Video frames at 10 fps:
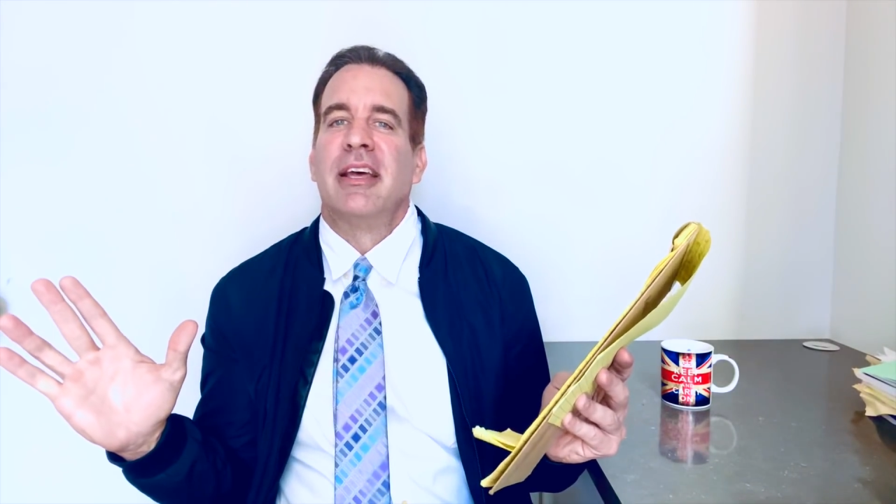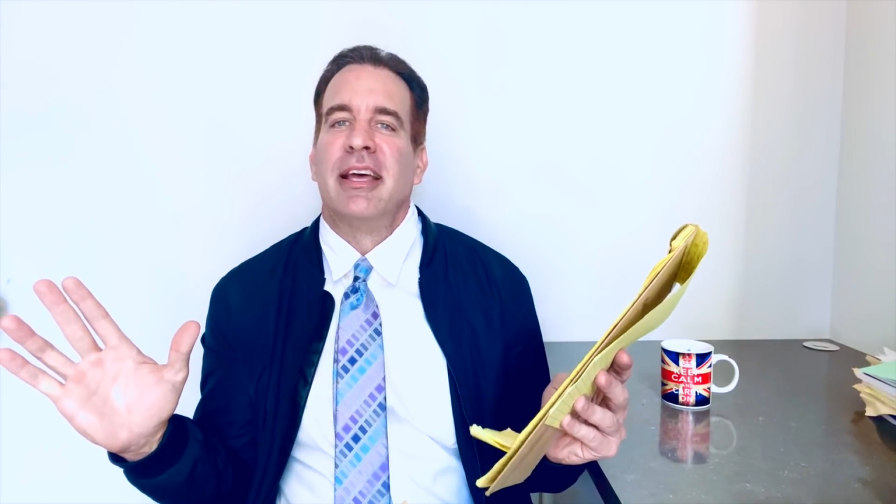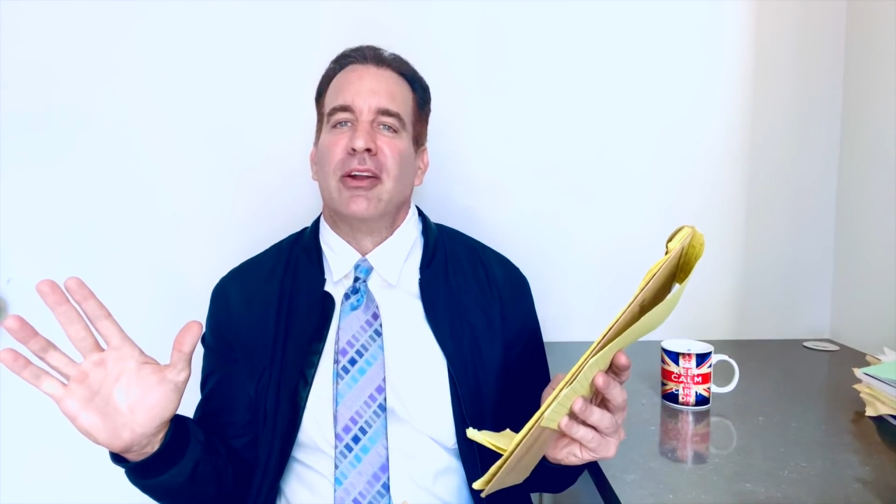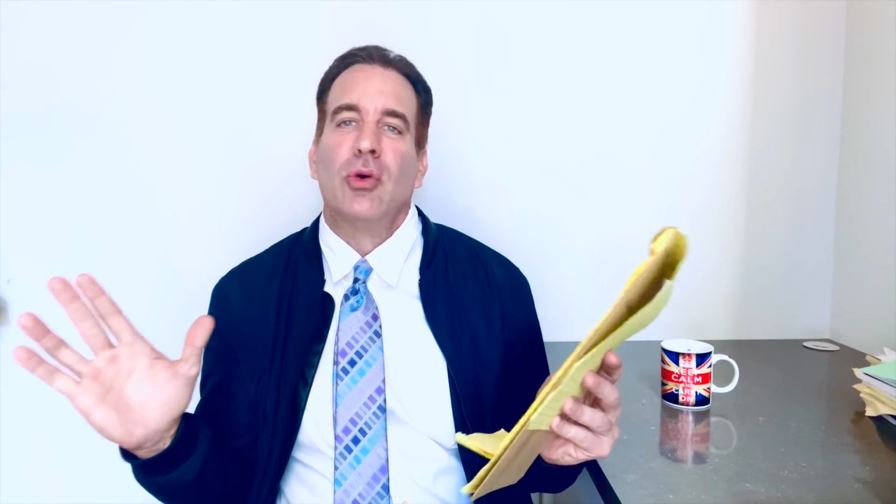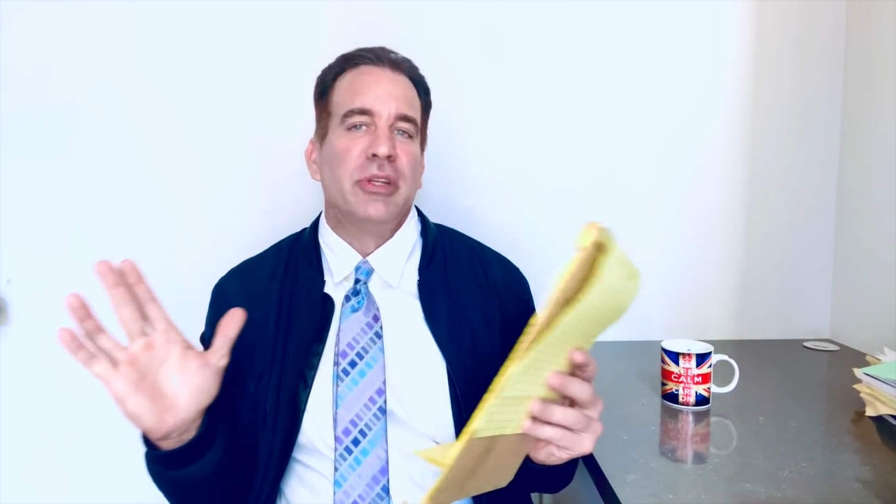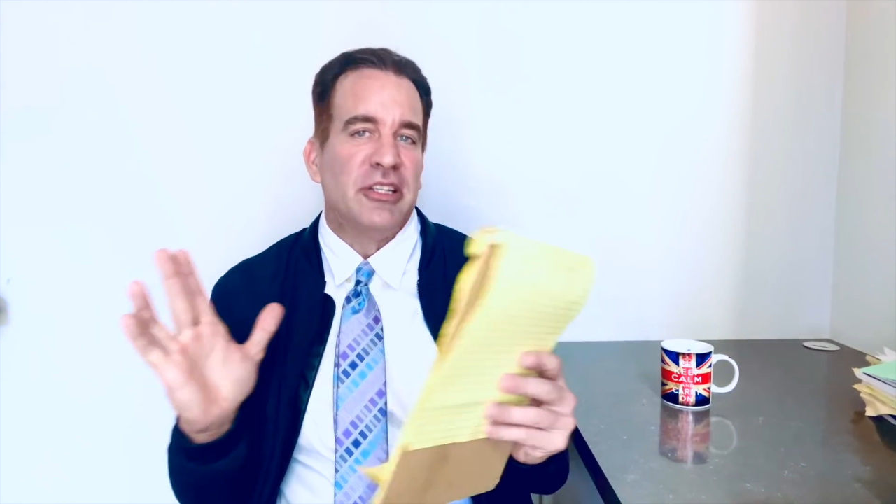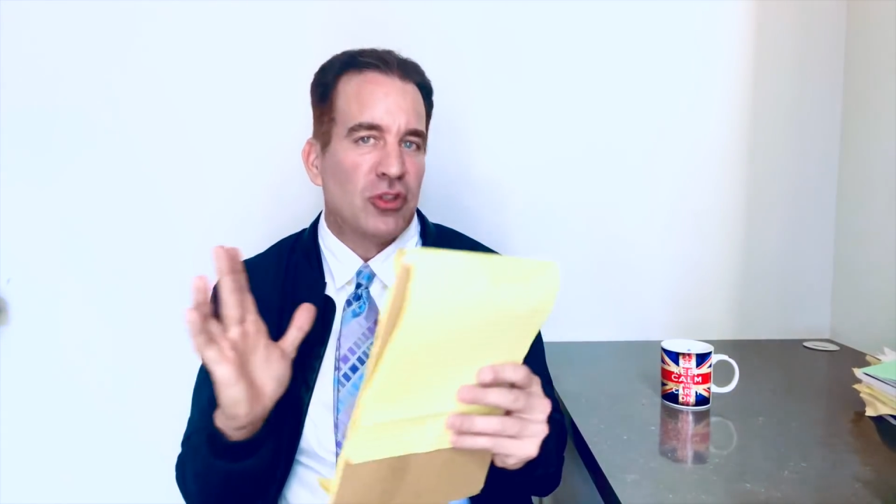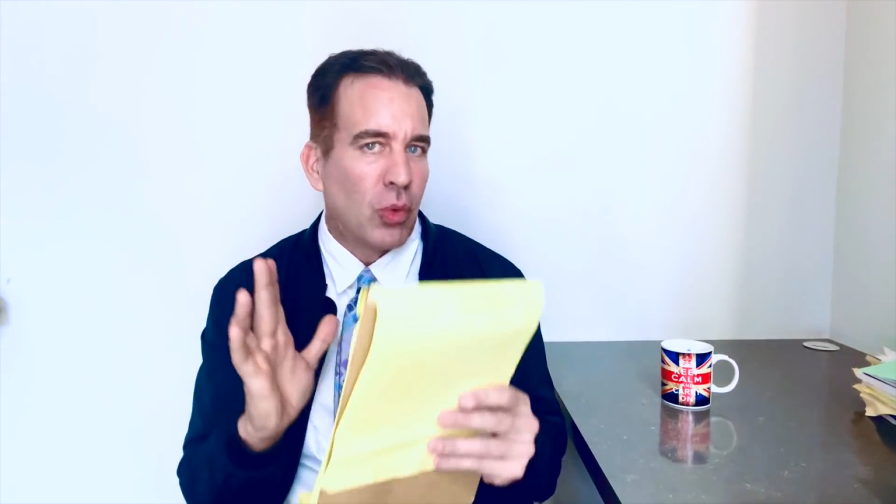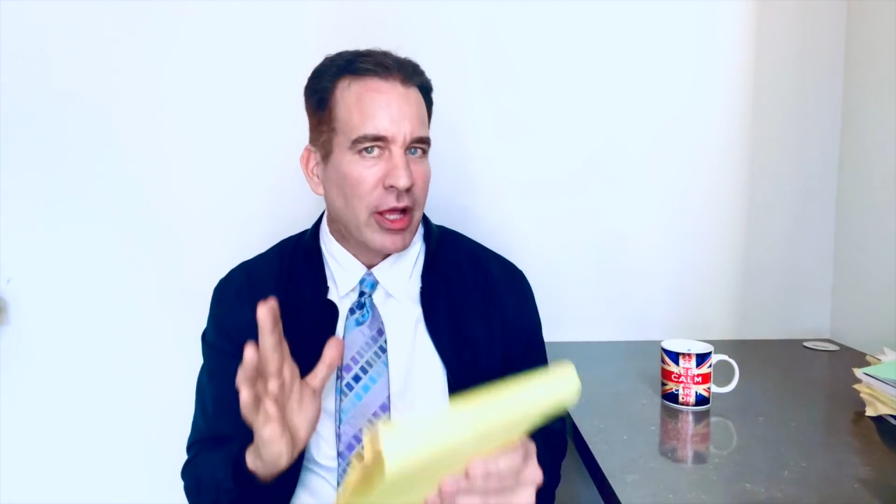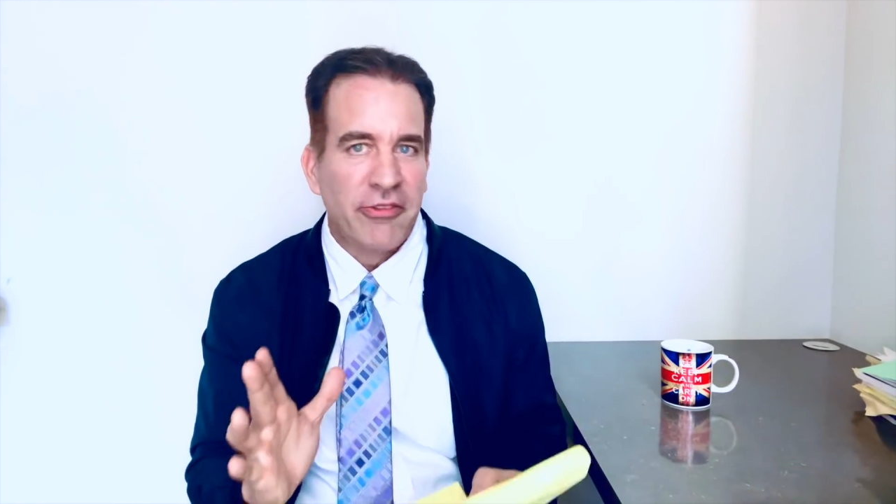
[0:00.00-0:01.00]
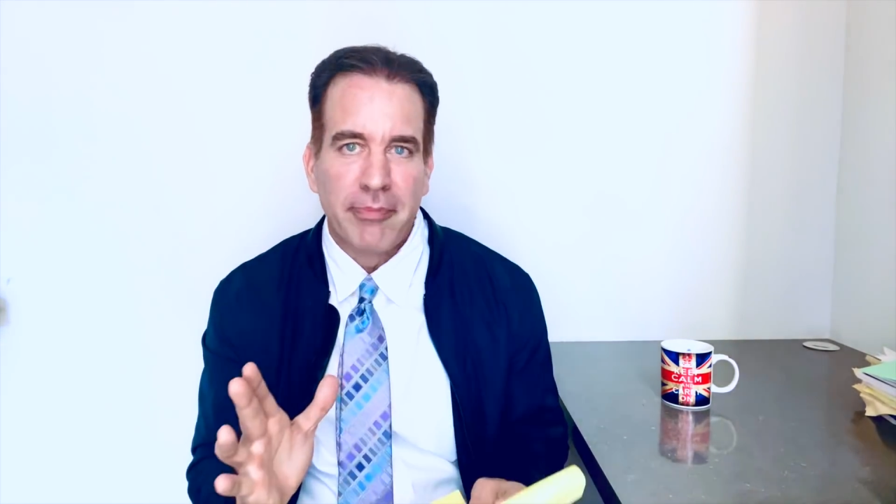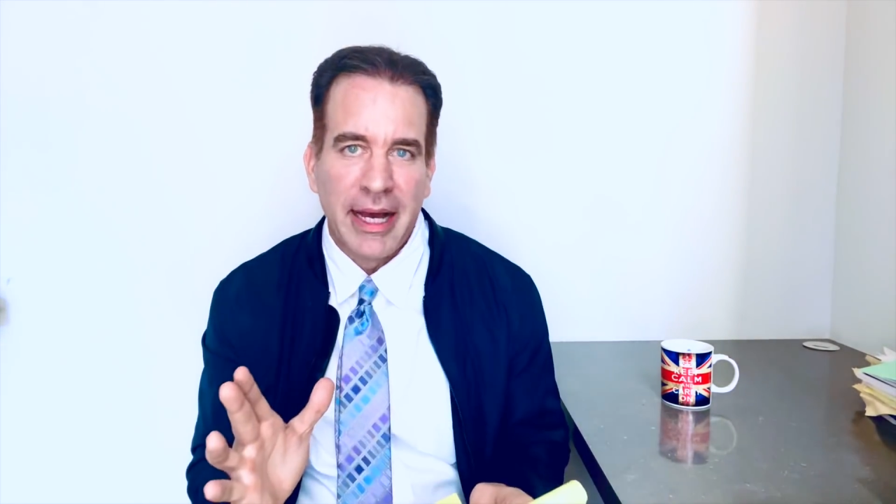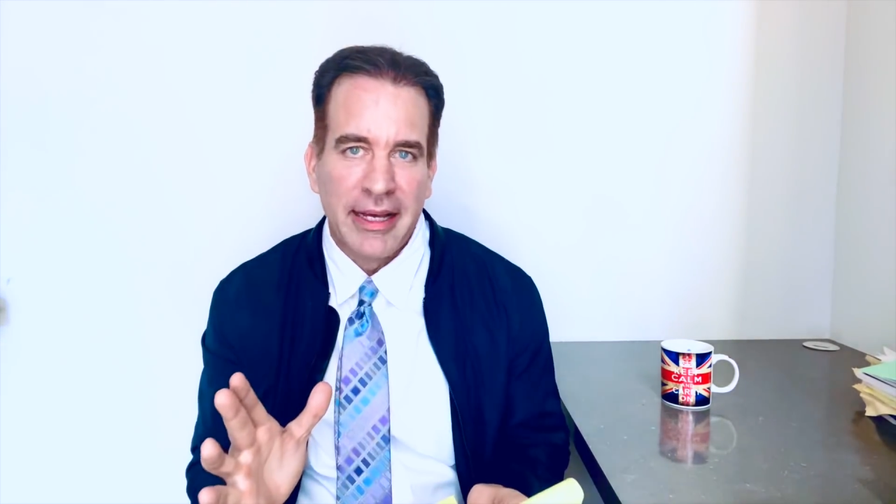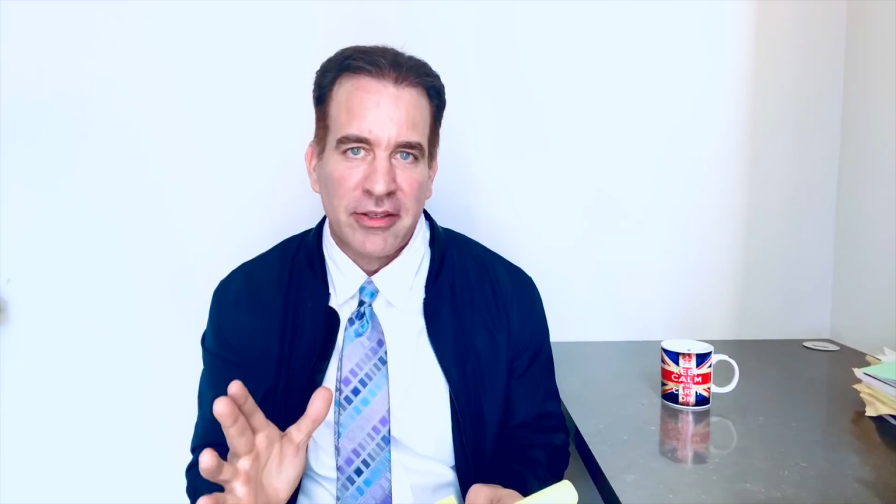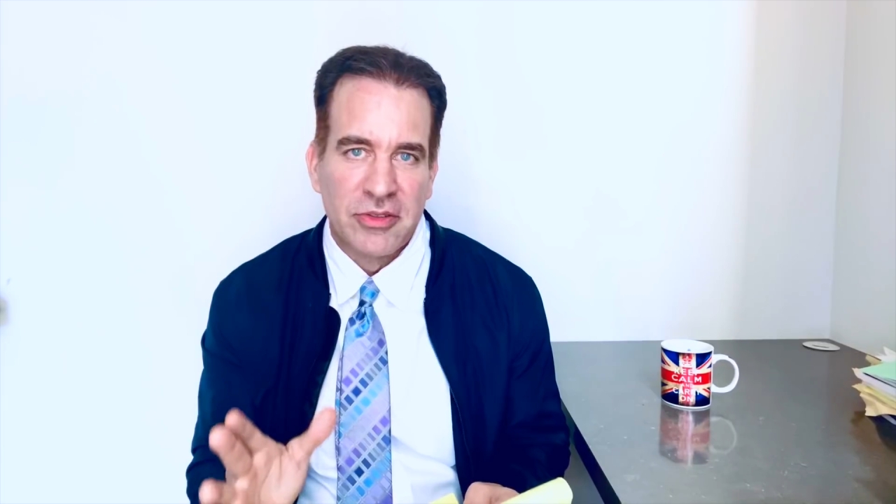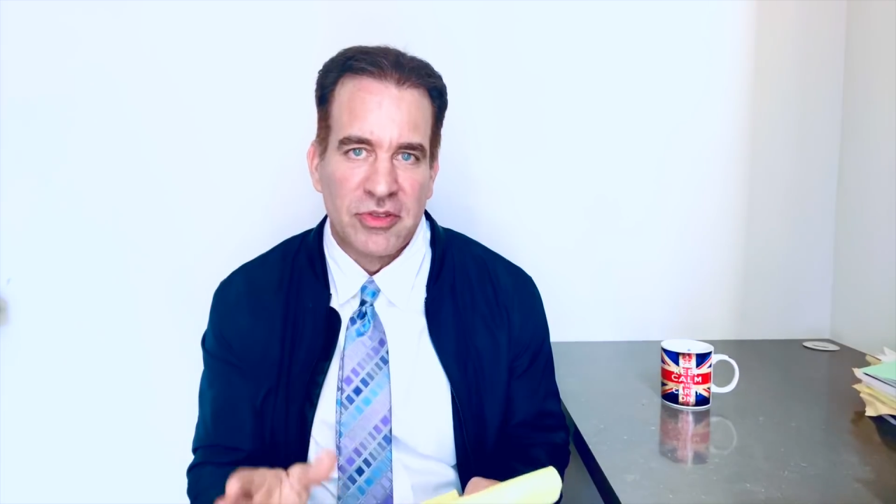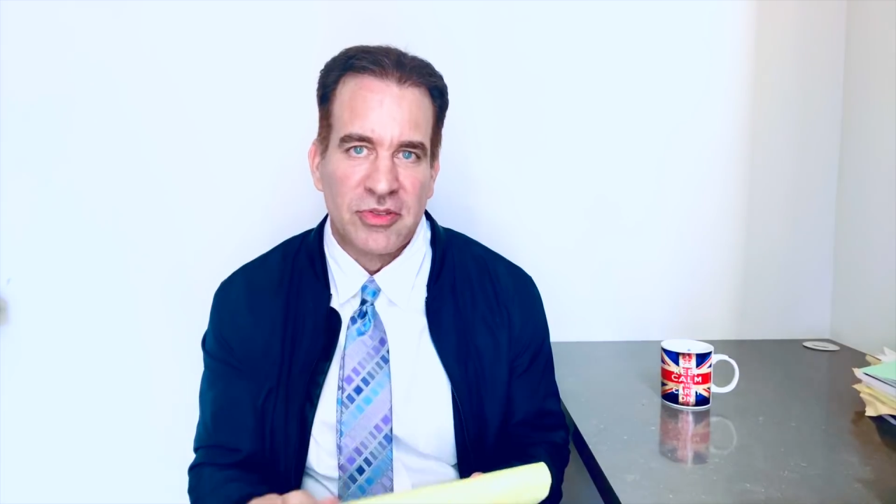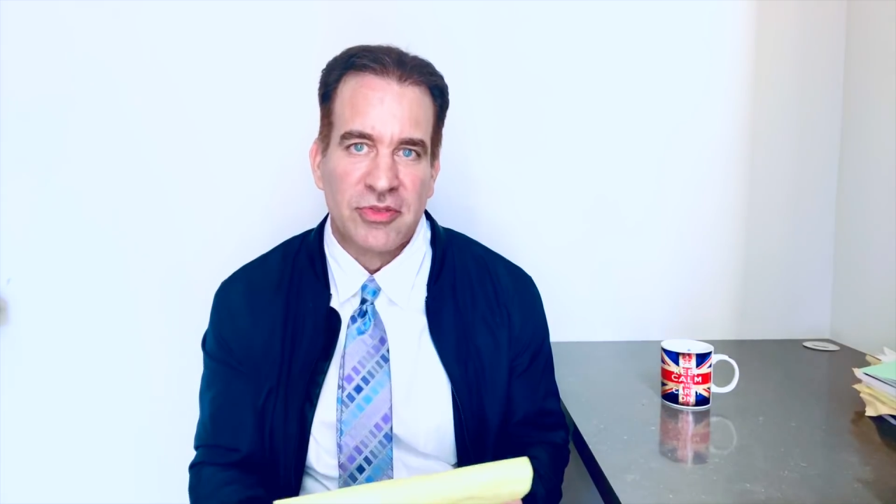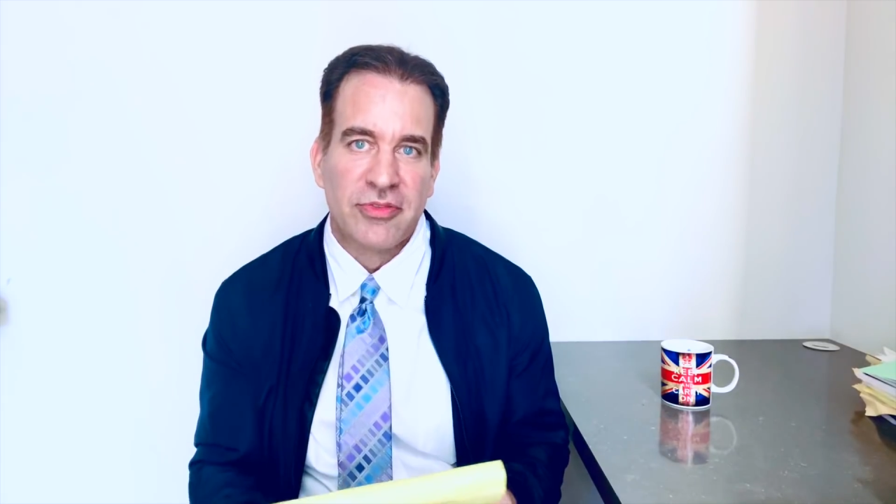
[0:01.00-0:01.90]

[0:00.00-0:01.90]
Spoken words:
and only 12 miles